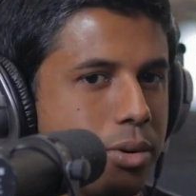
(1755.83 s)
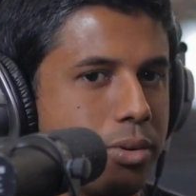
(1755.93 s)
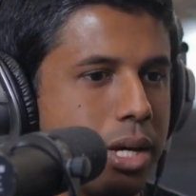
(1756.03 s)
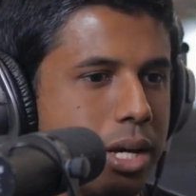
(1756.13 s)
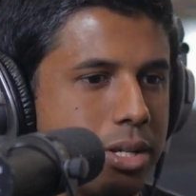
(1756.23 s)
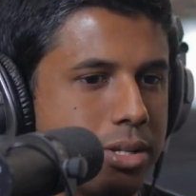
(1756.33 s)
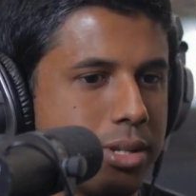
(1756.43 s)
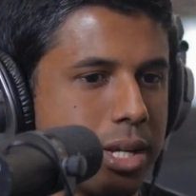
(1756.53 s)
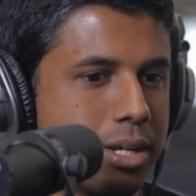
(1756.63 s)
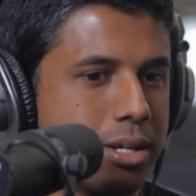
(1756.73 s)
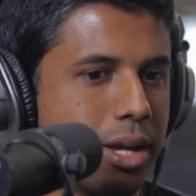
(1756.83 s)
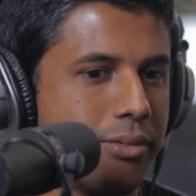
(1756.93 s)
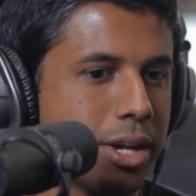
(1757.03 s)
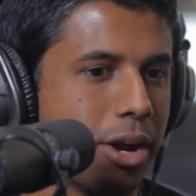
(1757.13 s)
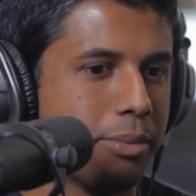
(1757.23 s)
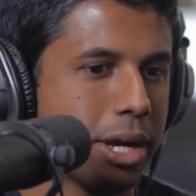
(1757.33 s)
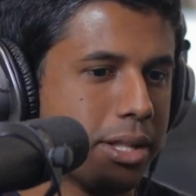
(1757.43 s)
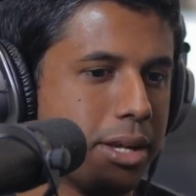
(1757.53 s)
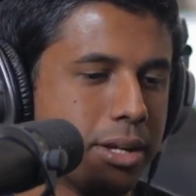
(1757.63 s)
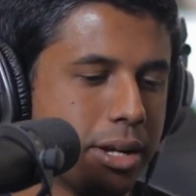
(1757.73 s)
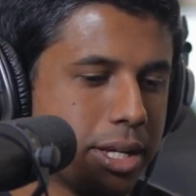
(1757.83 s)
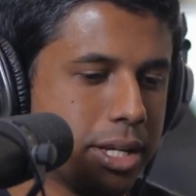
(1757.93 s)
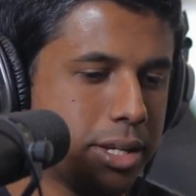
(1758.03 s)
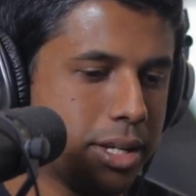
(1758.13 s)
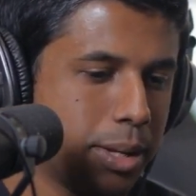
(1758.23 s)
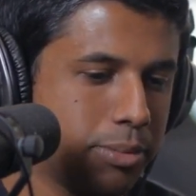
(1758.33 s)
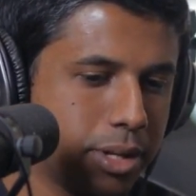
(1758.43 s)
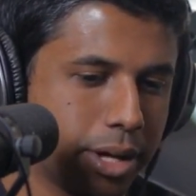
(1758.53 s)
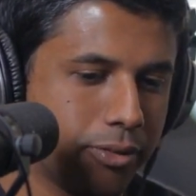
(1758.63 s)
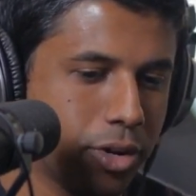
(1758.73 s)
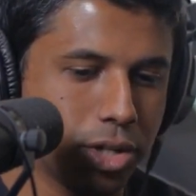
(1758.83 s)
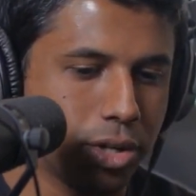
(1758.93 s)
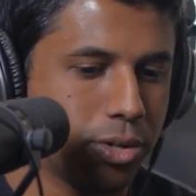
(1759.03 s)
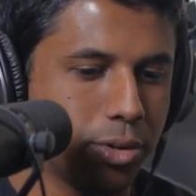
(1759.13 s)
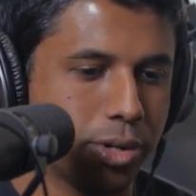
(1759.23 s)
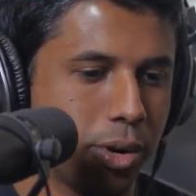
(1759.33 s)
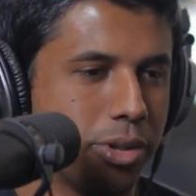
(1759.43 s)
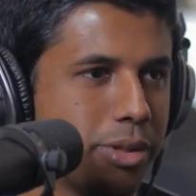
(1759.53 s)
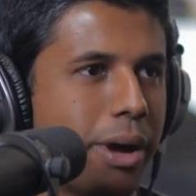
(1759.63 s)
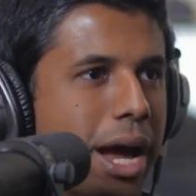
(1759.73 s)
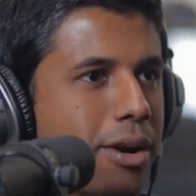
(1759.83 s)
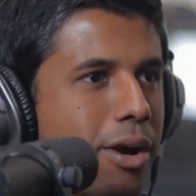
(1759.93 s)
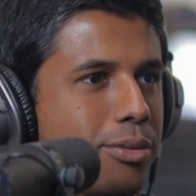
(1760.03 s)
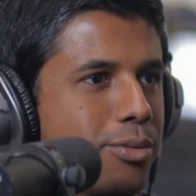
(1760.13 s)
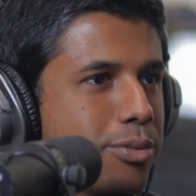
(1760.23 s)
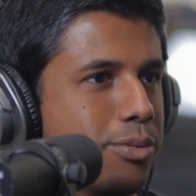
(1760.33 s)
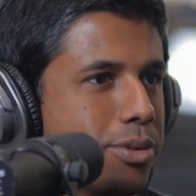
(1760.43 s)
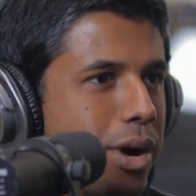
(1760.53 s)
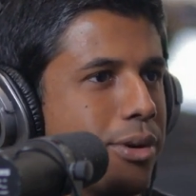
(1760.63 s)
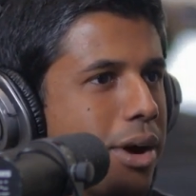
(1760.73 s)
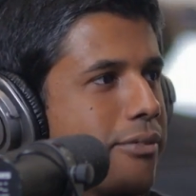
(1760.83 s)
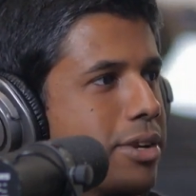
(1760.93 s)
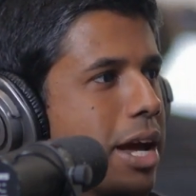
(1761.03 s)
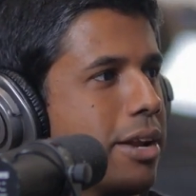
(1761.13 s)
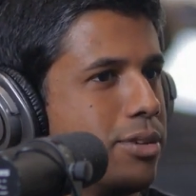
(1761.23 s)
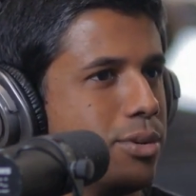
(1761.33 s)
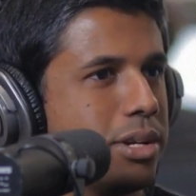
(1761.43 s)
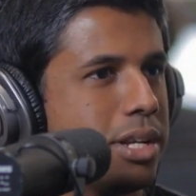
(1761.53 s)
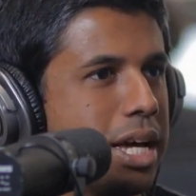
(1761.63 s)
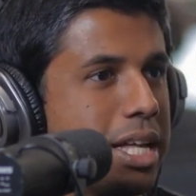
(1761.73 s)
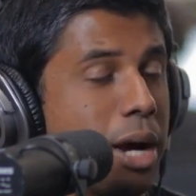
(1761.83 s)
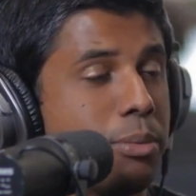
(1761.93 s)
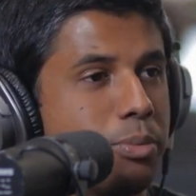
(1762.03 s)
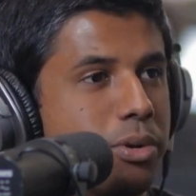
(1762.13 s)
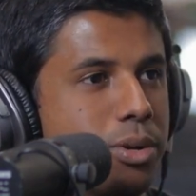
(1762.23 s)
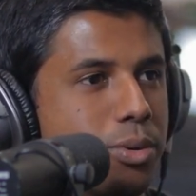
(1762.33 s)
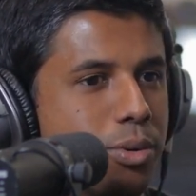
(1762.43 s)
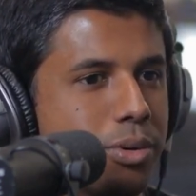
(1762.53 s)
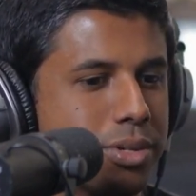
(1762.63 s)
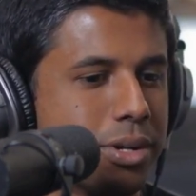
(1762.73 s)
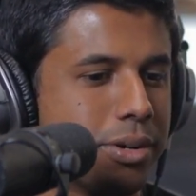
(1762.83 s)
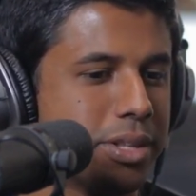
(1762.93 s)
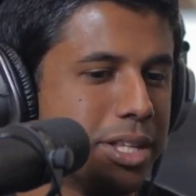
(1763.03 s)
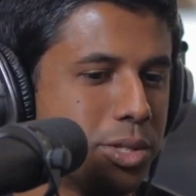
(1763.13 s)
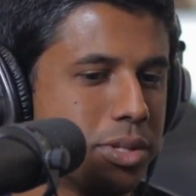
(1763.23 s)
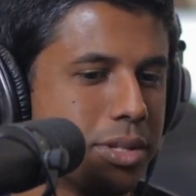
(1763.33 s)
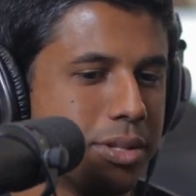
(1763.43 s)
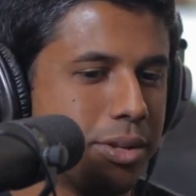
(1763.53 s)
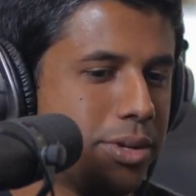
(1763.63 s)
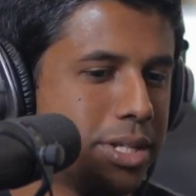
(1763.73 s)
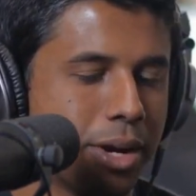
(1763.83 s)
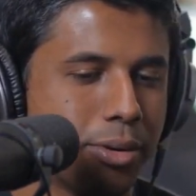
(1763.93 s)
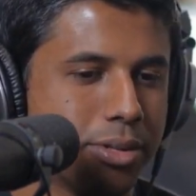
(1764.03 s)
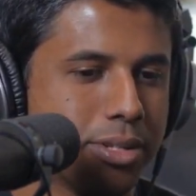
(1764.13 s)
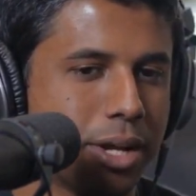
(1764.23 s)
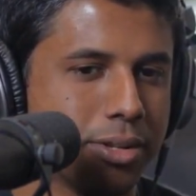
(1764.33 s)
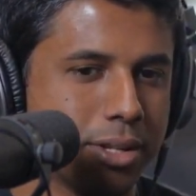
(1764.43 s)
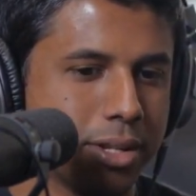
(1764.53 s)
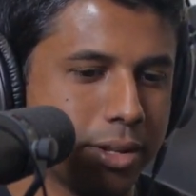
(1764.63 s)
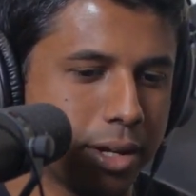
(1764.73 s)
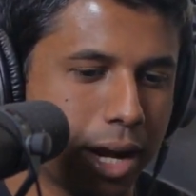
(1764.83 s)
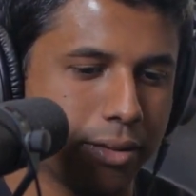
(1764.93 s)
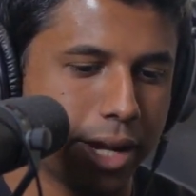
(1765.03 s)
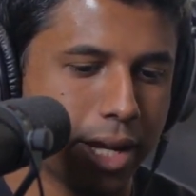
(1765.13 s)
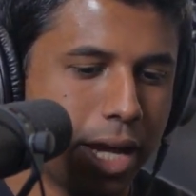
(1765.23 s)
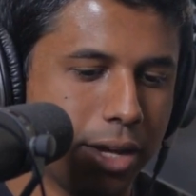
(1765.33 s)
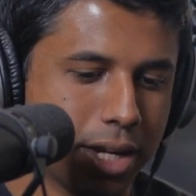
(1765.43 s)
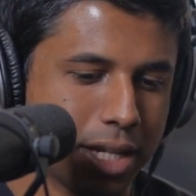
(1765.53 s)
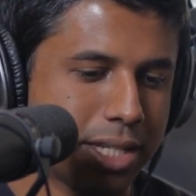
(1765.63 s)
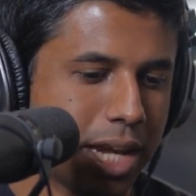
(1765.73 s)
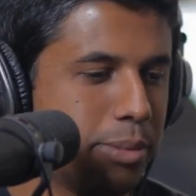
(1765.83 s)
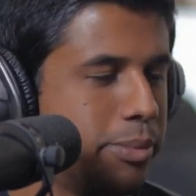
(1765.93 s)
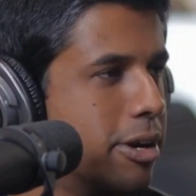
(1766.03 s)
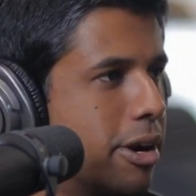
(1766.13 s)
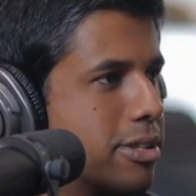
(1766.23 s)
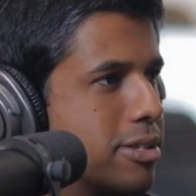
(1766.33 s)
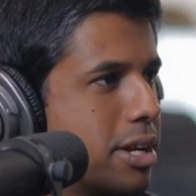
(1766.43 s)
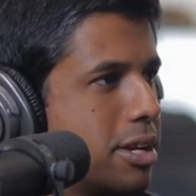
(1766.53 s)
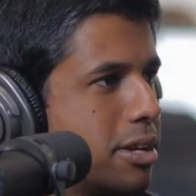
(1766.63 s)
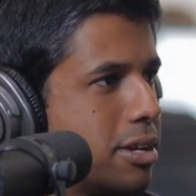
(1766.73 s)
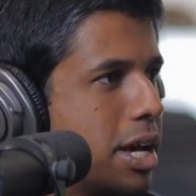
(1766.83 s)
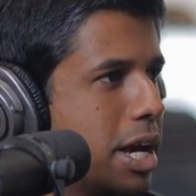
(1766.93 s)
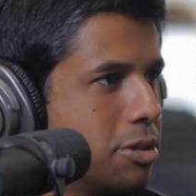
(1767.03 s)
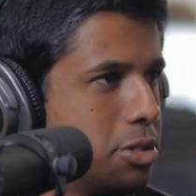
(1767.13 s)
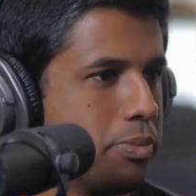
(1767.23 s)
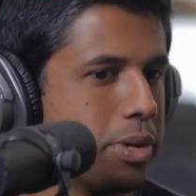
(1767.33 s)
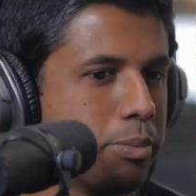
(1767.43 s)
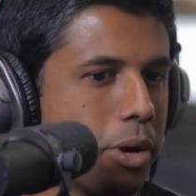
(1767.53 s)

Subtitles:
you can automatically keep version control the code in the background so I don't have to do it, that'd be pretty cool. So this is the reason I wrote this down, because of kind of like you can extend beyond this idea to something probably a bit more